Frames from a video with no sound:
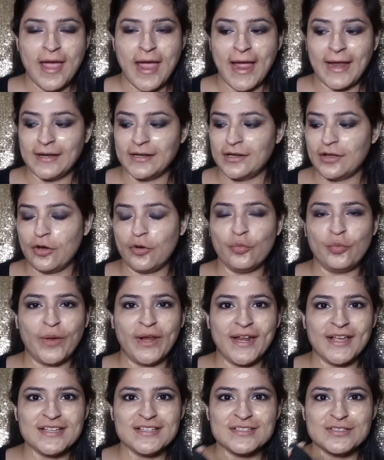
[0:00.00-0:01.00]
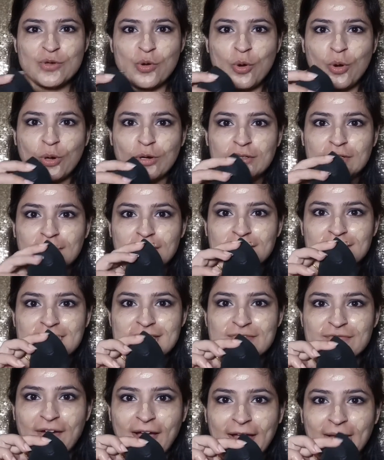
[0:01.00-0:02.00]
and when I soaked
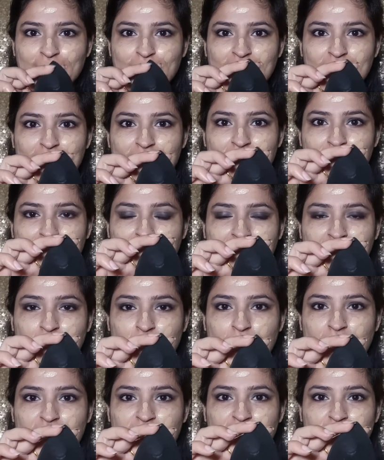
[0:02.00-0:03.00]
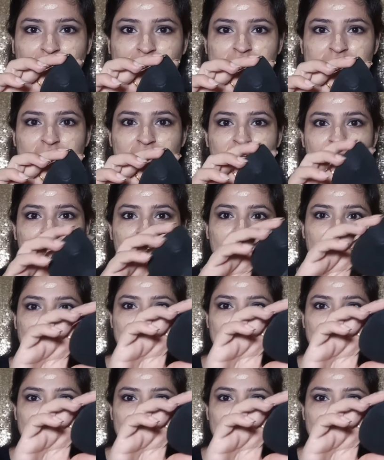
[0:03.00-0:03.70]
this YBP Makeup Perfector,